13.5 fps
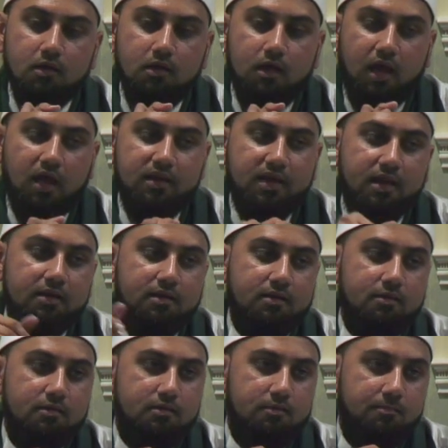and then
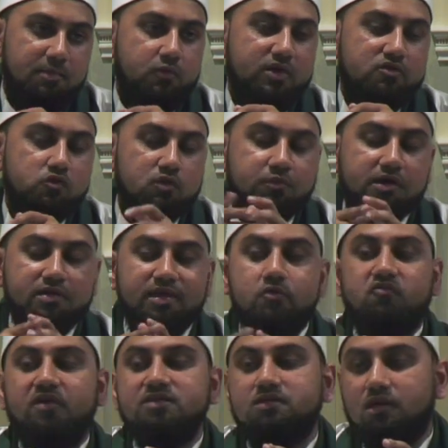midway through the prayer, then you
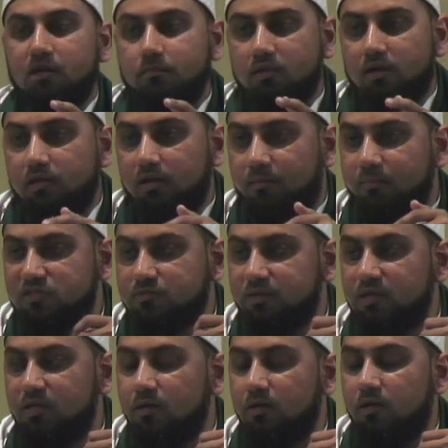face the qibla. It must
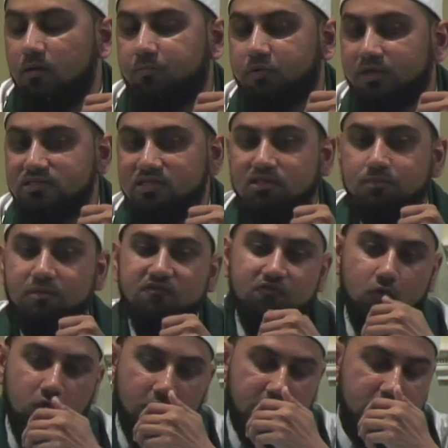be present
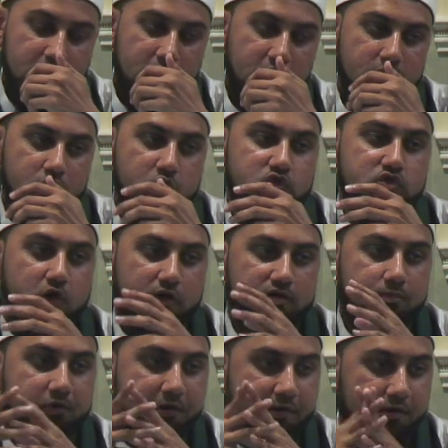before you start the
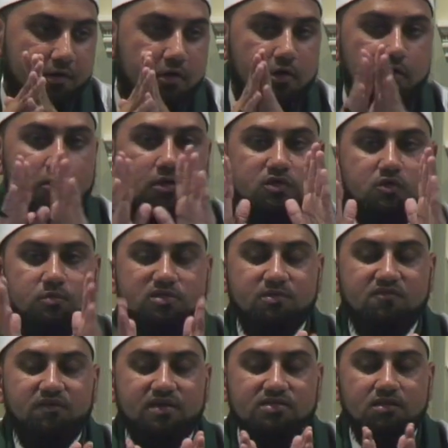prayer. That you must be
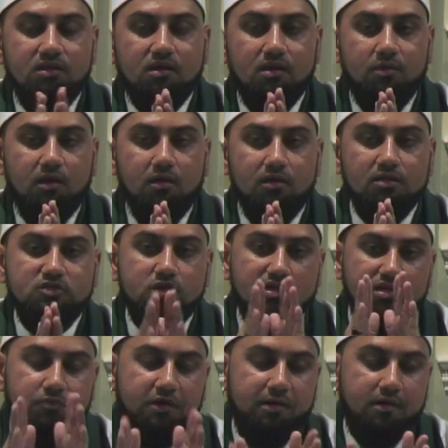facing the Qibla and start the
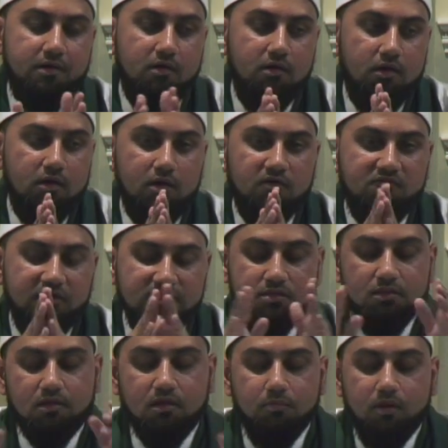prayer facing the
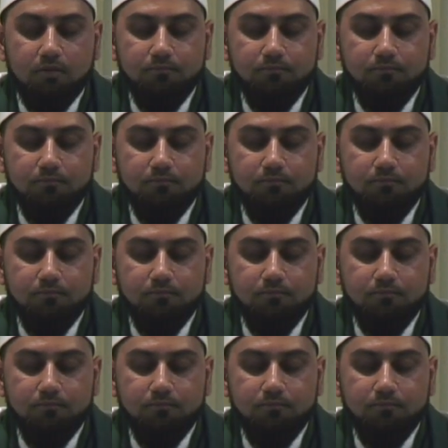Qibla.